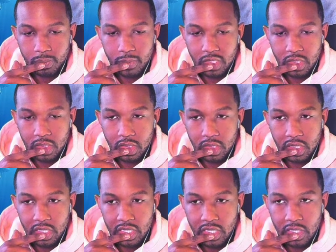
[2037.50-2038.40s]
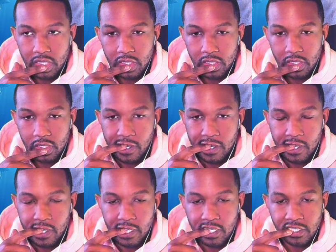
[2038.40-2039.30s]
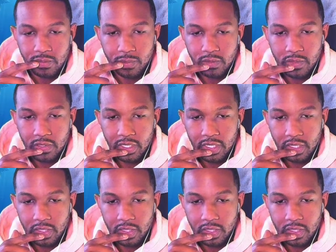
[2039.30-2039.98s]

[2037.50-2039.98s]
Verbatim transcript: Monday. Yeah. I guess we'll attack